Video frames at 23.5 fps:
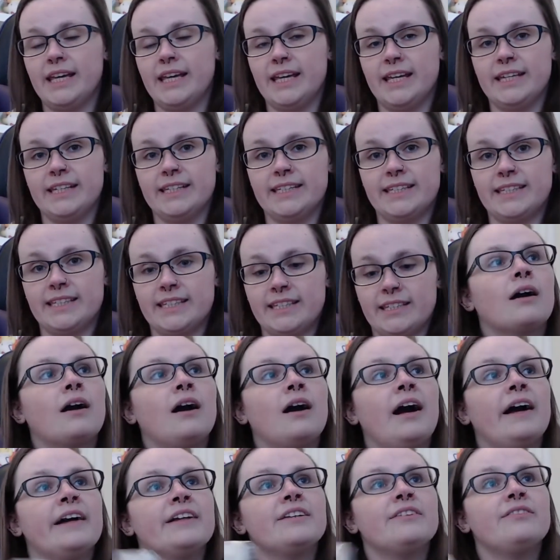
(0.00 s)
is
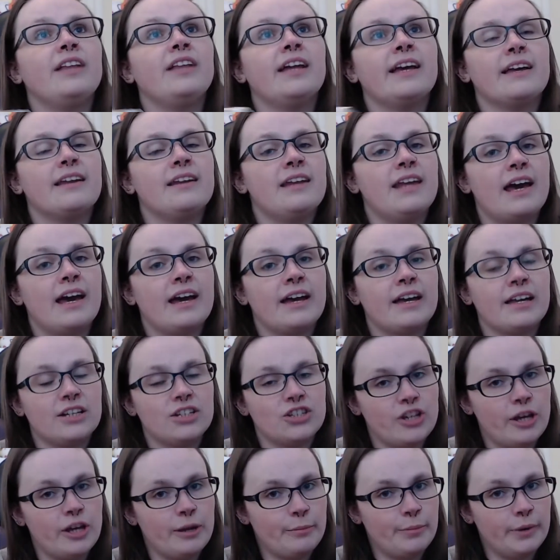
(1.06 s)
kind of like Nag
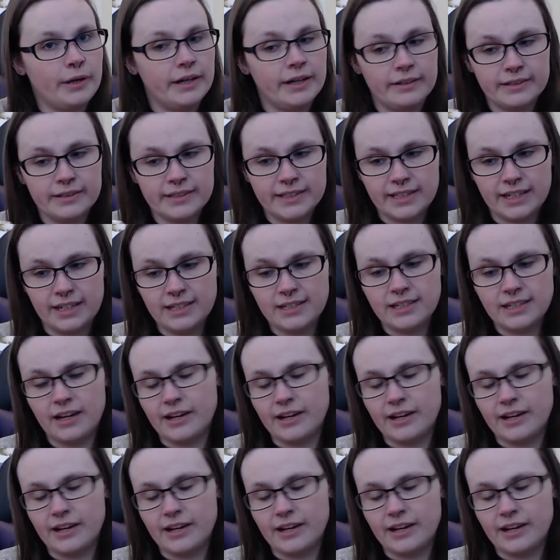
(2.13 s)
Champa scent.